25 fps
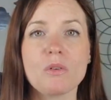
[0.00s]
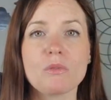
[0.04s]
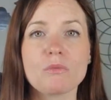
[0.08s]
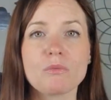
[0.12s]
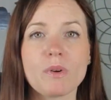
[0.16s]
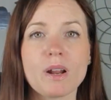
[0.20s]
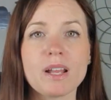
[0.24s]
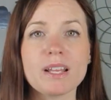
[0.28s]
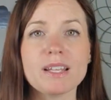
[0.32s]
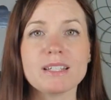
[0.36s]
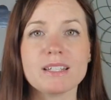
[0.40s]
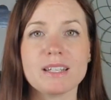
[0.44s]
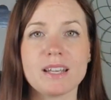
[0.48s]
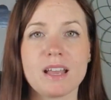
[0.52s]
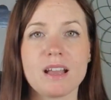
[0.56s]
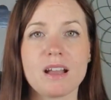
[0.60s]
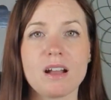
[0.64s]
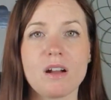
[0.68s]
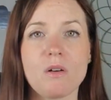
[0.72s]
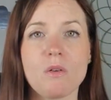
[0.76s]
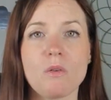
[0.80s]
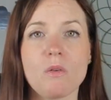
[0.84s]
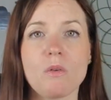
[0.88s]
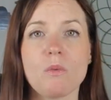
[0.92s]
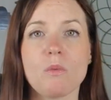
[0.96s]
Right
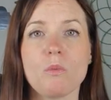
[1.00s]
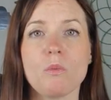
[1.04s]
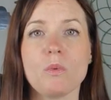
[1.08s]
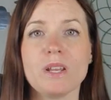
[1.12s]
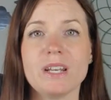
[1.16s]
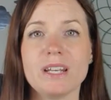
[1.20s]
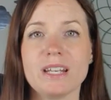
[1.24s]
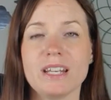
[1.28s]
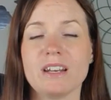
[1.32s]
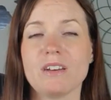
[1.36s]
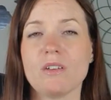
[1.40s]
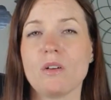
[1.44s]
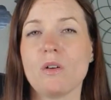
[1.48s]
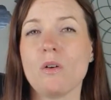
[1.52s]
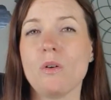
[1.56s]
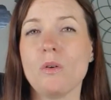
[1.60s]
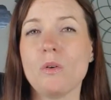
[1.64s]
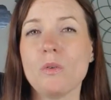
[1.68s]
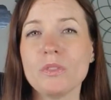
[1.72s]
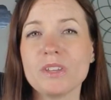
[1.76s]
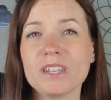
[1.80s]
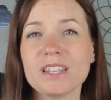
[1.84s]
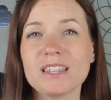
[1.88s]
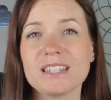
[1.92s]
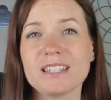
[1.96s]
now, we need
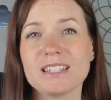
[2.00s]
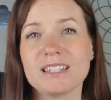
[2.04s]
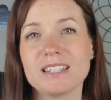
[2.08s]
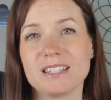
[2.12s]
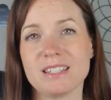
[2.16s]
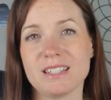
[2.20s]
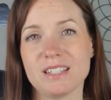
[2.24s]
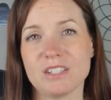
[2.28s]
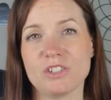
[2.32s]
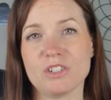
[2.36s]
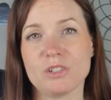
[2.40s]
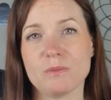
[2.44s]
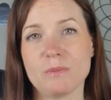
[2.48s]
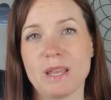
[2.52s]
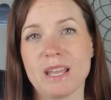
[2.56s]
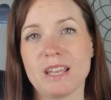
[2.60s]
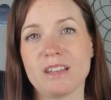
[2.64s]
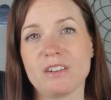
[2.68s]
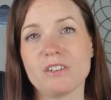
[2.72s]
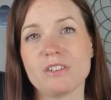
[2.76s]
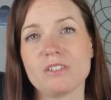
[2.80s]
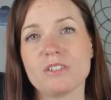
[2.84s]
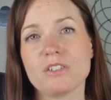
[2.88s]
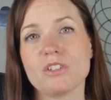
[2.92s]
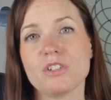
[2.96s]
only the decision
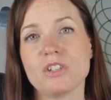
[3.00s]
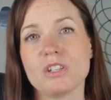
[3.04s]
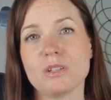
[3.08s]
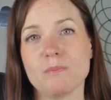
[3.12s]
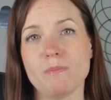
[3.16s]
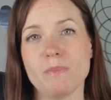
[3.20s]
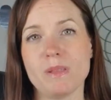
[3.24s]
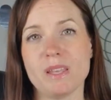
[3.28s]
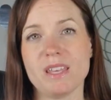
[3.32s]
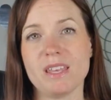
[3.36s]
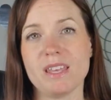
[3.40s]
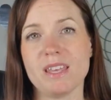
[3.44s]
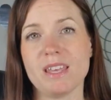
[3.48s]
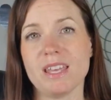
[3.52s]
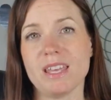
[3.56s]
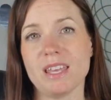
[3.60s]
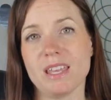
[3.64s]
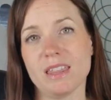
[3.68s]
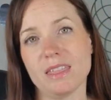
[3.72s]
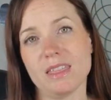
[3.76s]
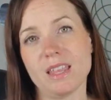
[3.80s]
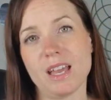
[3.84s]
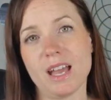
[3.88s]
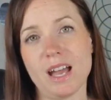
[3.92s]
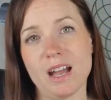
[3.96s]
makers to be
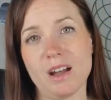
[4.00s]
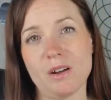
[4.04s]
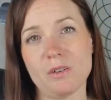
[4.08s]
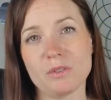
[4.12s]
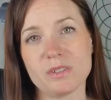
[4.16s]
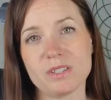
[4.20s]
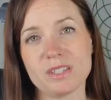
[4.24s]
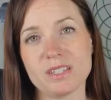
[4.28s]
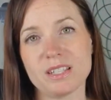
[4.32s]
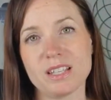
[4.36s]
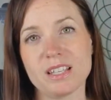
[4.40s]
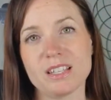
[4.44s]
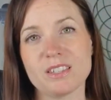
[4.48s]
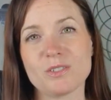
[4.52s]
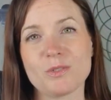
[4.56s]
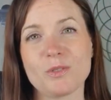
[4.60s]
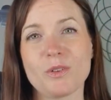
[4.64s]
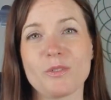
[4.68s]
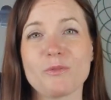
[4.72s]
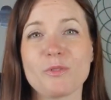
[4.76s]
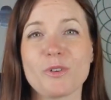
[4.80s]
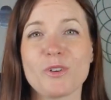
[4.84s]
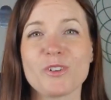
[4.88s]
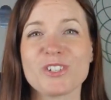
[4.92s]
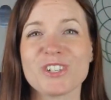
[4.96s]
in the house. And so
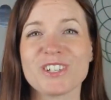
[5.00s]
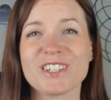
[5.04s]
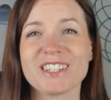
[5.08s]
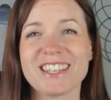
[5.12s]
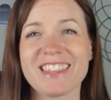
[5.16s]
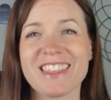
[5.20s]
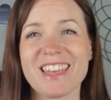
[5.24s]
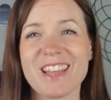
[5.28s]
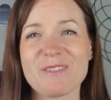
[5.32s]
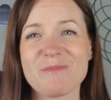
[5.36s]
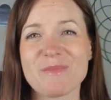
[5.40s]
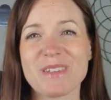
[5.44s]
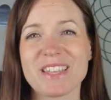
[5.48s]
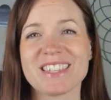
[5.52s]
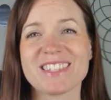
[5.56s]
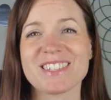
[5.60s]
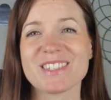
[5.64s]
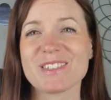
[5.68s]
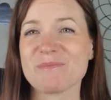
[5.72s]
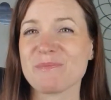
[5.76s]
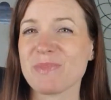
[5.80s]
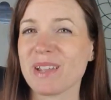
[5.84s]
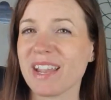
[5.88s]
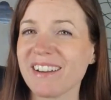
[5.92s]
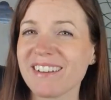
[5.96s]
unfortunately, that means
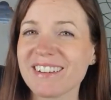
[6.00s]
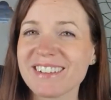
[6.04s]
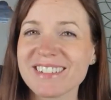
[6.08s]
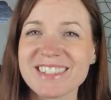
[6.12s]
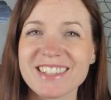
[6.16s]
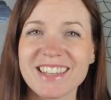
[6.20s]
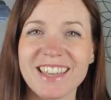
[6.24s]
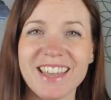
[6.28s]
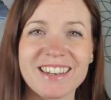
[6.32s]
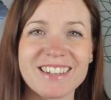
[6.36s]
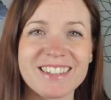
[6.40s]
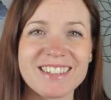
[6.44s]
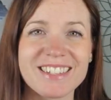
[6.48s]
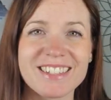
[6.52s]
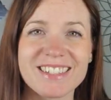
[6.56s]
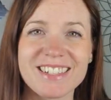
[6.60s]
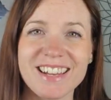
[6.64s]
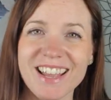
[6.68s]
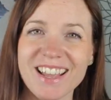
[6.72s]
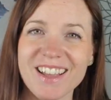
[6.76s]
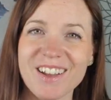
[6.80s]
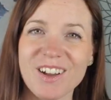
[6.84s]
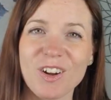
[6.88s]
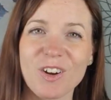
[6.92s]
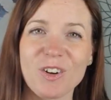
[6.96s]
the parents got to
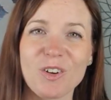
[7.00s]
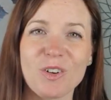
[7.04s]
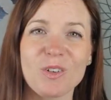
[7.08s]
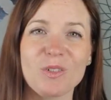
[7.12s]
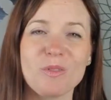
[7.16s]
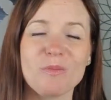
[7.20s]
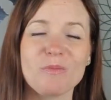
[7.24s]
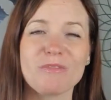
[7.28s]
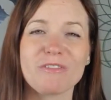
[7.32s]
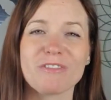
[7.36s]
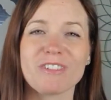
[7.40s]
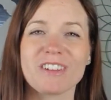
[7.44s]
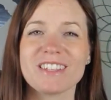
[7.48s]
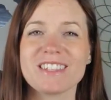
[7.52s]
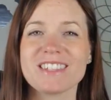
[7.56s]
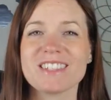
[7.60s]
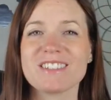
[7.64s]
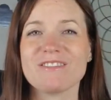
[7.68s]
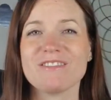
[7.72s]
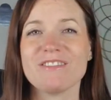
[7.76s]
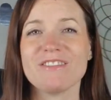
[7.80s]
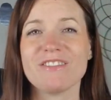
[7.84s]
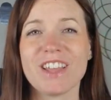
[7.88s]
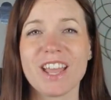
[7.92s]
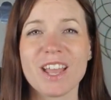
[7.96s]
stay home, friends
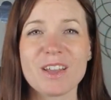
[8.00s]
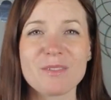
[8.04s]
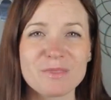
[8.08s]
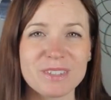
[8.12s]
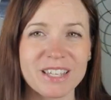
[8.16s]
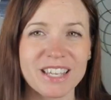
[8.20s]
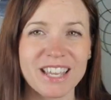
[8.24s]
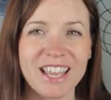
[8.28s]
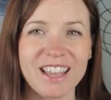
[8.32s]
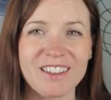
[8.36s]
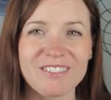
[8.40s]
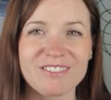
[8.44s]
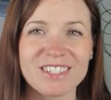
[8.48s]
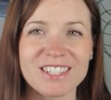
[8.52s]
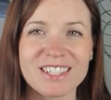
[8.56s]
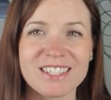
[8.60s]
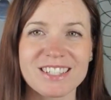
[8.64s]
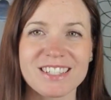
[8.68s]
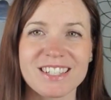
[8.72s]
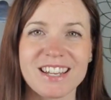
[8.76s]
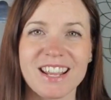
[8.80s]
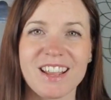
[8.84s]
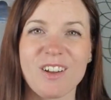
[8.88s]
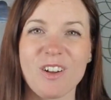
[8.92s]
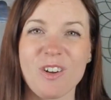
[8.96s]
and family have to
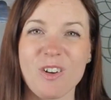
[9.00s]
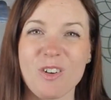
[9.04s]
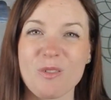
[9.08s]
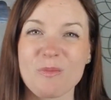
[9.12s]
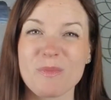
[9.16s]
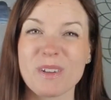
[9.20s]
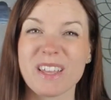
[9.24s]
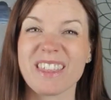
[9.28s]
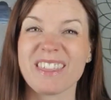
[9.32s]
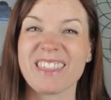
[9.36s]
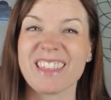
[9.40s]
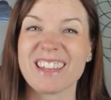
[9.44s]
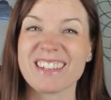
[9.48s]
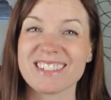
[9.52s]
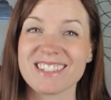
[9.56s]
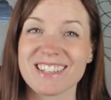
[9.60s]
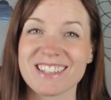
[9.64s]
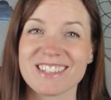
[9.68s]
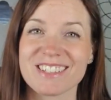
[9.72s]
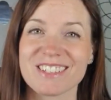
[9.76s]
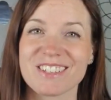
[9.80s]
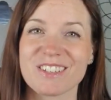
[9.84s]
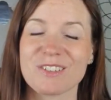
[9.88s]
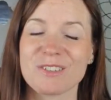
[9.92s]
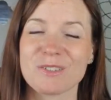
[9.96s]
stay home, and that
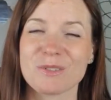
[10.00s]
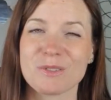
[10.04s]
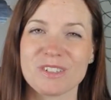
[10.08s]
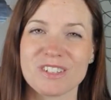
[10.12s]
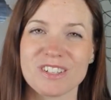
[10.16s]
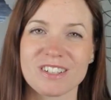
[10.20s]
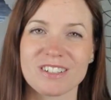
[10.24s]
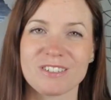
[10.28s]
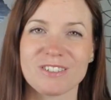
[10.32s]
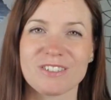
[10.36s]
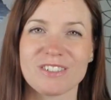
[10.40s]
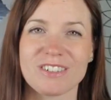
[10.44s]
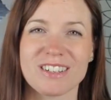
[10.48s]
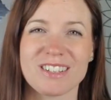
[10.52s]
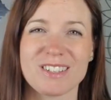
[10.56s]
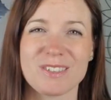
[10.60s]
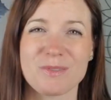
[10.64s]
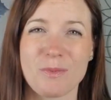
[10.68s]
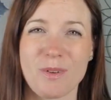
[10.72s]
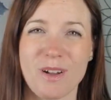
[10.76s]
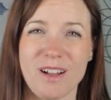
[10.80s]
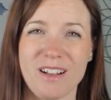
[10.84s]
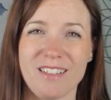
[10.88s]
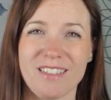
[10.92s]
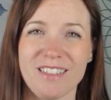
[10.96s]
does include children
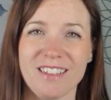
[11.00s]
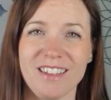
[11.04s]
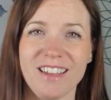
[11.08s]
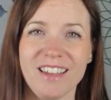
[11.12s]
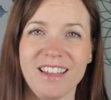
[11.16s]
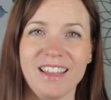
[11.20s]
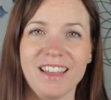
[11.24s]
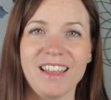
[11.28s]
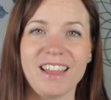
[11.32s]
as well.